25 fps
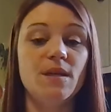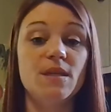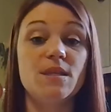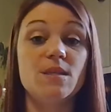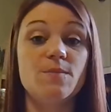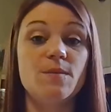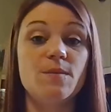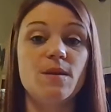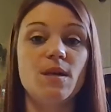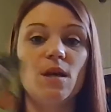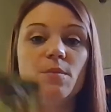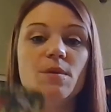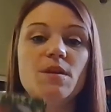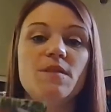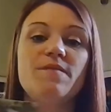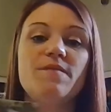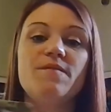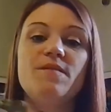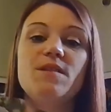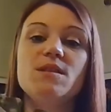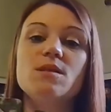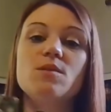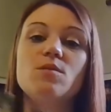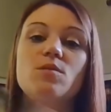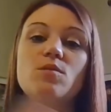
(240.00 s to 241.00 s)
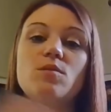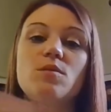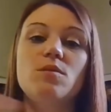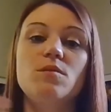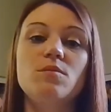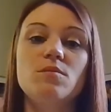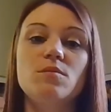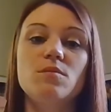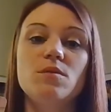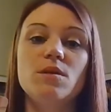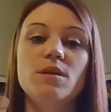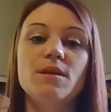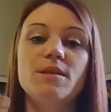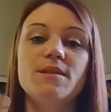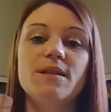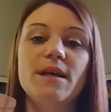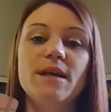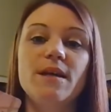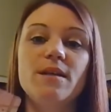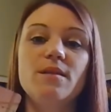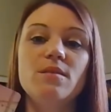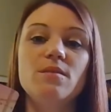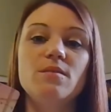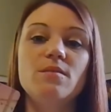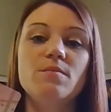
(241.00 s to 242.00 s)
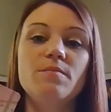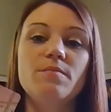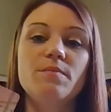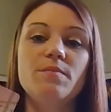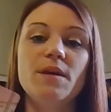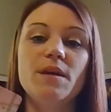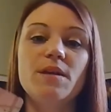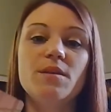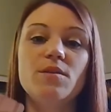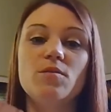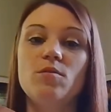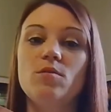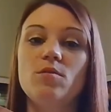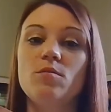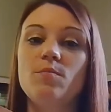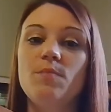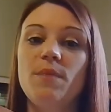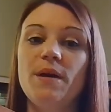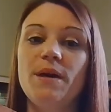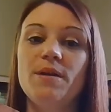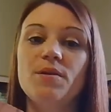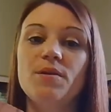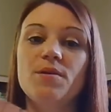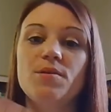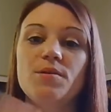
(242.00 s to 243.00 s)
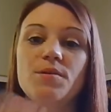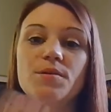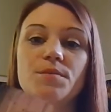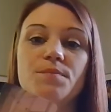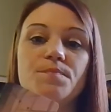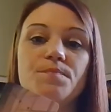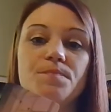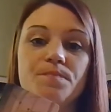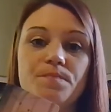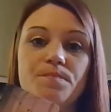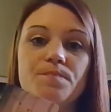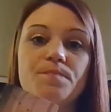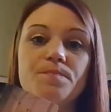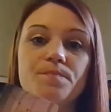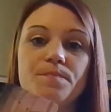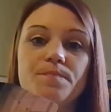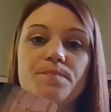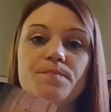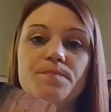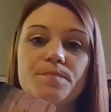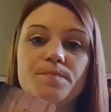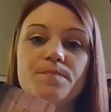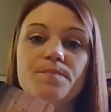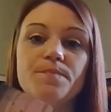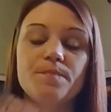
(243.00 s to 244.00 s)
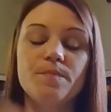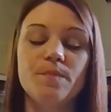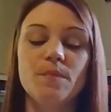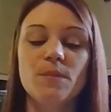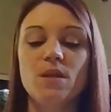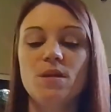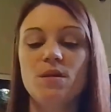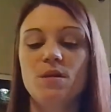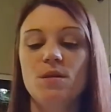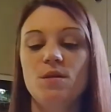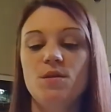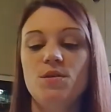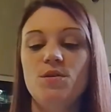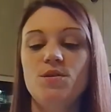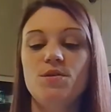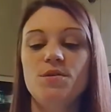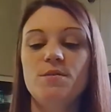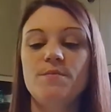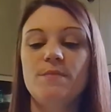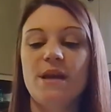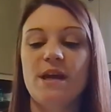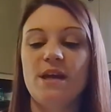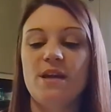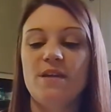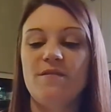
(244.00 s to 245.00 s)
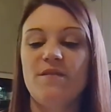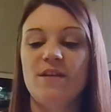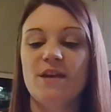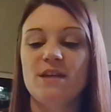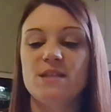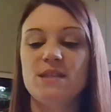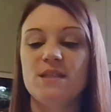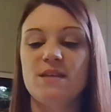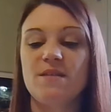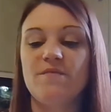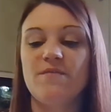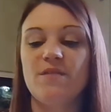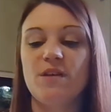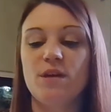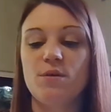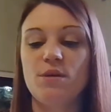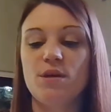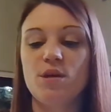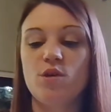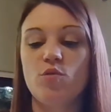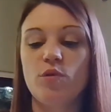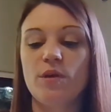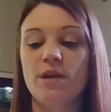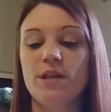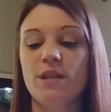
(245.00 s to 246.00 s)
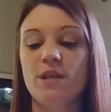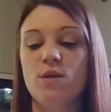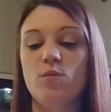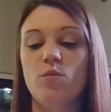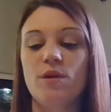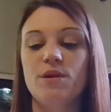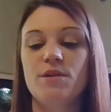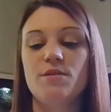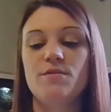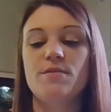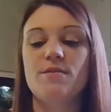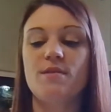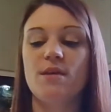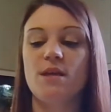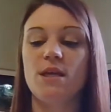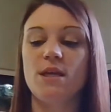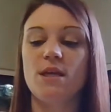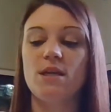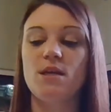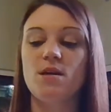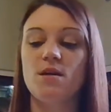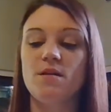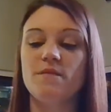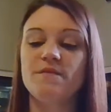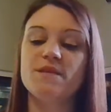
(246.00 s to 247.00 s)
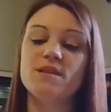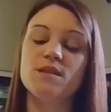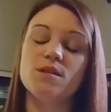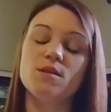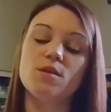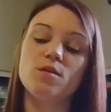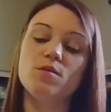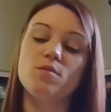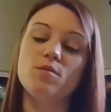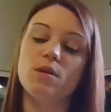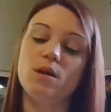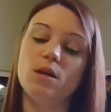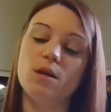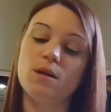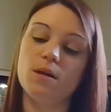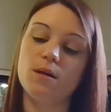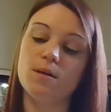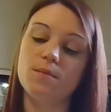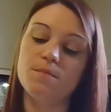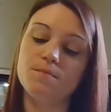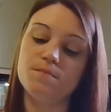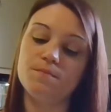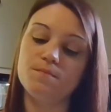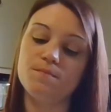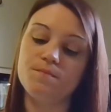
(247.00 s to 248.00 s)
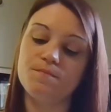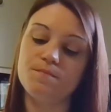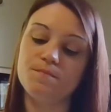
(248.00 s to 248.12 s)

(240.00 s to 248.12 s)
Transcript: it's becoming physical. Look at that. Pentacle, pentacle. You're manifesting very quickly what you're thinking of, so um,